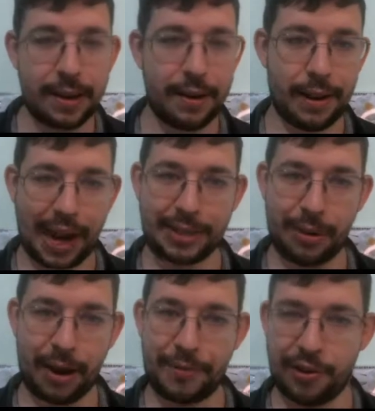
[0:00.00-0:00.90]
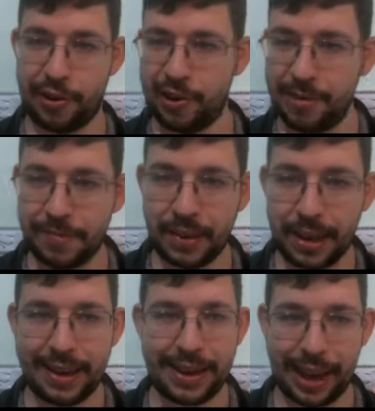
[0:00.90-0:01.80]
Knight to f2,
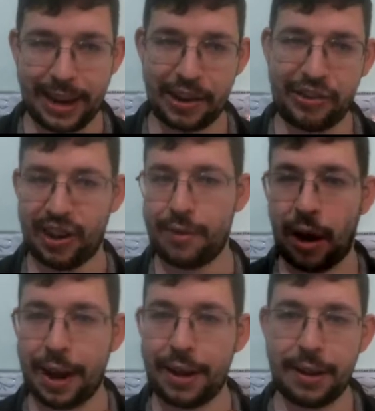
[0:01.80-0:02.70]
king to g1.